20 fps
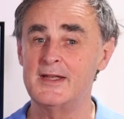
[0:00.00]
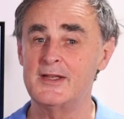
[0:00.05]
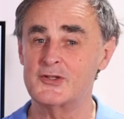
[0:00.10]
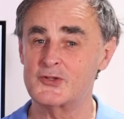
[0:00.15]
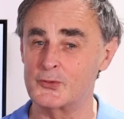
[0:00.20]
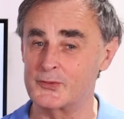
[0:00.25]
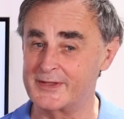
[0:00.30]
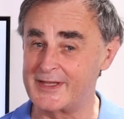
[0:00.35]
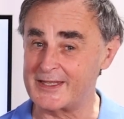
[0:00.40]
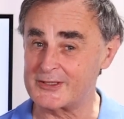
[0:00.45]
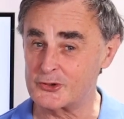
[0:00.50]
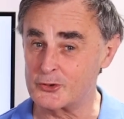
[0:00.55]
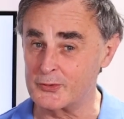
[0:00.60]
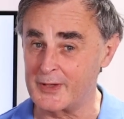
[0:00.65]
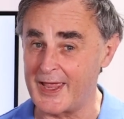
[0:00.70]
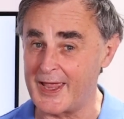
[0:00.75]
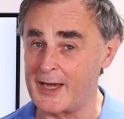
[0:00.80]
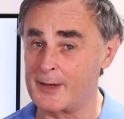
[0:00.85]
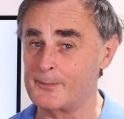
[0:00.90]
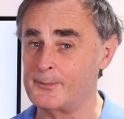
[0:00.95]
So that
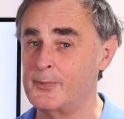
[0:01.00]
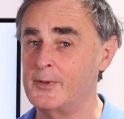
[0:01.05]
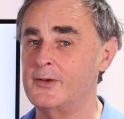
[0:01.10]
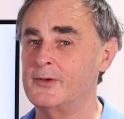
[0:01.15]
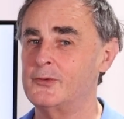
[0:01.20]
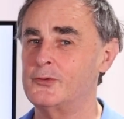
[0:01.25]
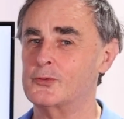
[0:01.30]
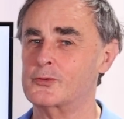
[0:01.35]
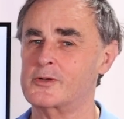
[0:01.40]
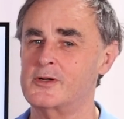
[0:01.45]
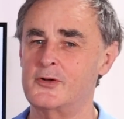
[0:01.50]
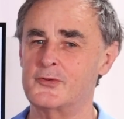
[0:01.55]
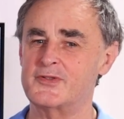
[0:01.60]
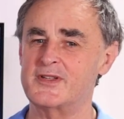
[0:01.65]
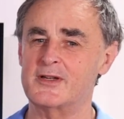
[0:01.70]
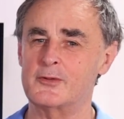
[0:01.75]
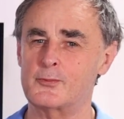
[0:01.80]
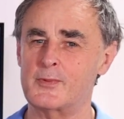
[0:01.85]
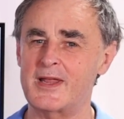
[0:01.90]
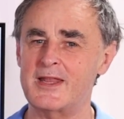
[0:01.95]
should help your
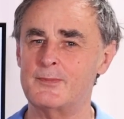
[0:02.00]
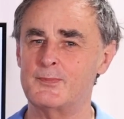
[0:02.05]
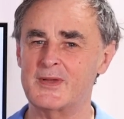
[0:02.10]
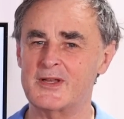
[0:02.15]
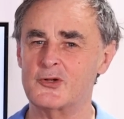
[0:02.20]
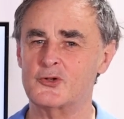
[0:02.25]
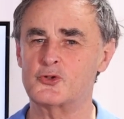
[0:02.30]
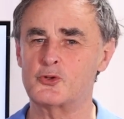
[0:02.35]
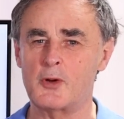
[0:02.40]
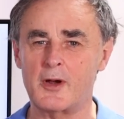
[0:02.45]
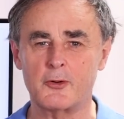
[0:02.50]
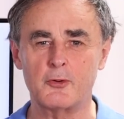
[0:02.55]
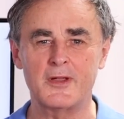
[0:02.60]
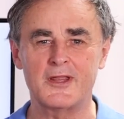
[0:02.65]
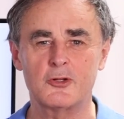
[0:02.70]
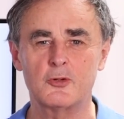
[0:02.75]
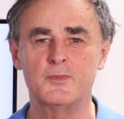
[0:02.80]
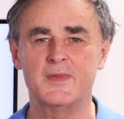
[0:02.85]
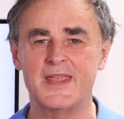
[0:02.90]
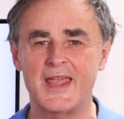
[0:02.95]
closing rate because you are
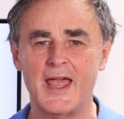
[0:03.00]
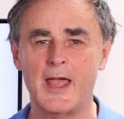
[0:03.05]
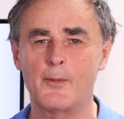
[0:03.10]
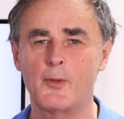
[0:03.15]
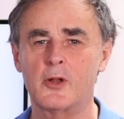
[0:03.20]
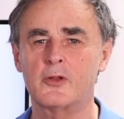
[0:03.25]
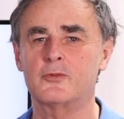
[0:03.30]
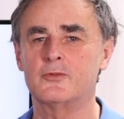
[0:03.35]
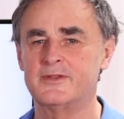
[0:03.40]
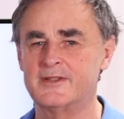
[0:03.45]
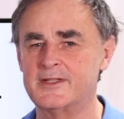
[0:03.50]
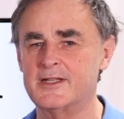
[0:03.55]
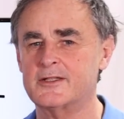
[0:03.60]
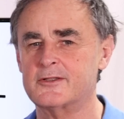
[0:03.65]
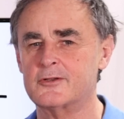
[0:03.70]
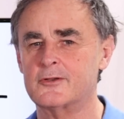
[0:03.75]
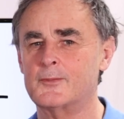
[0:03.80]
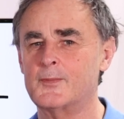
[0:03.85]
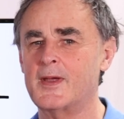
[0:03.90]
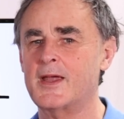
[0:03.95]
going to be able to
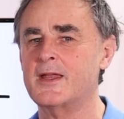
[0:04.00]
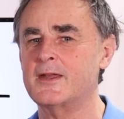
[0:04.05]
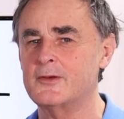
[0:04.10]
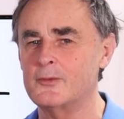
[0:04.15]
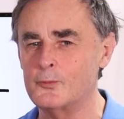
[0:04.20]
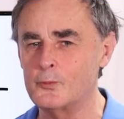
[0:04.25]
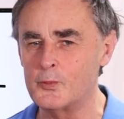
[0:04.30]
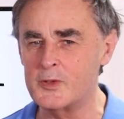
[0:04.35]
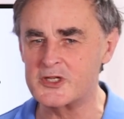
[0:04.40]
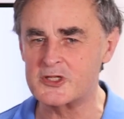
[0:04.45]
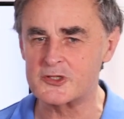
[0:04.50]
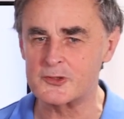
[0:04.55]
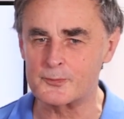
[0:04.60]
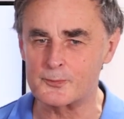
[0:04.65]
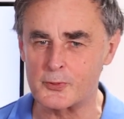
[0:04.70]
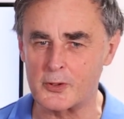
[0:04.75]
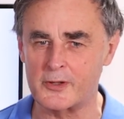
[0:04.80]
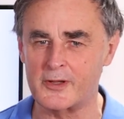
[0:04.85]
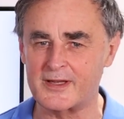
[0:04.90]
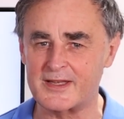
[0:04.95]
determine
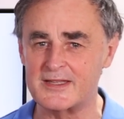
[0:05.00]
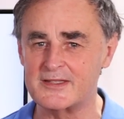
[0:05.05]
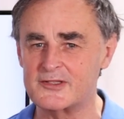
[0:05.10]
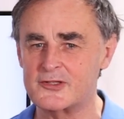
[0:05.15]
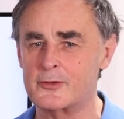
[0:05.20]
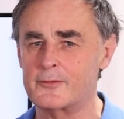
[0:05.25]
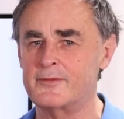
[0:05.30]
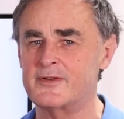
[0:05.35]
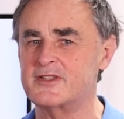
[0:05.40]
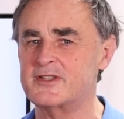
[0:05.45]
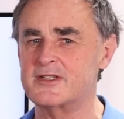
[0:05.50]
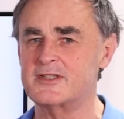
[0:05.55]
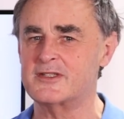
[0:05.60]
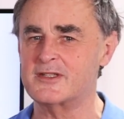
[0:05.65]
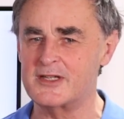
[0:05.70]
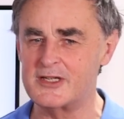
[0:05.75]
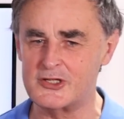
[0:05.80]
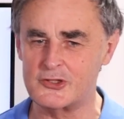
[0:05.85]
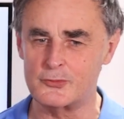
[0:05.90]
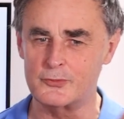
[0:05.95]
which product and
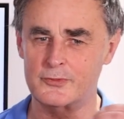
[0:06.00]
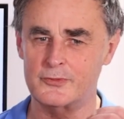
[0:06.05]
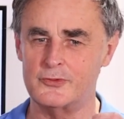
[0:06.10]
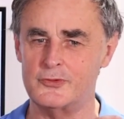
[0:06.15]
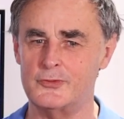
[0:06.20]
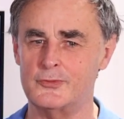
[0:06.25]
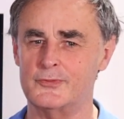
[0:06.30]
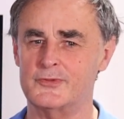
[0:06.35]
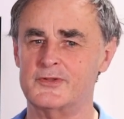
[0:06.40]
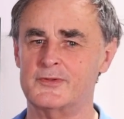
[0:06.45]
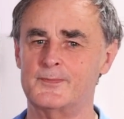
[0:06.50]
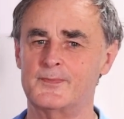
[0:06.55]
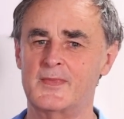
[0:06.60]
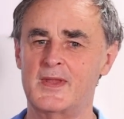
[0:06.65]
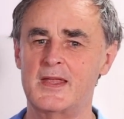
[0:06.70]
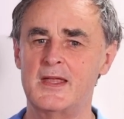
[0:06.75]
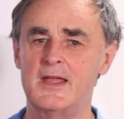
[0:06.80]
services you should use.